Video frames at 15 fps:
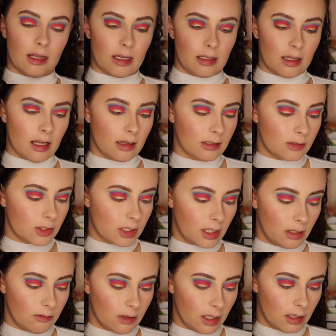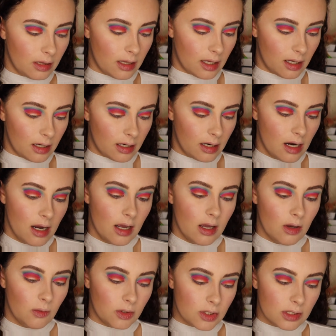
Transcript: that yellow shade right there, which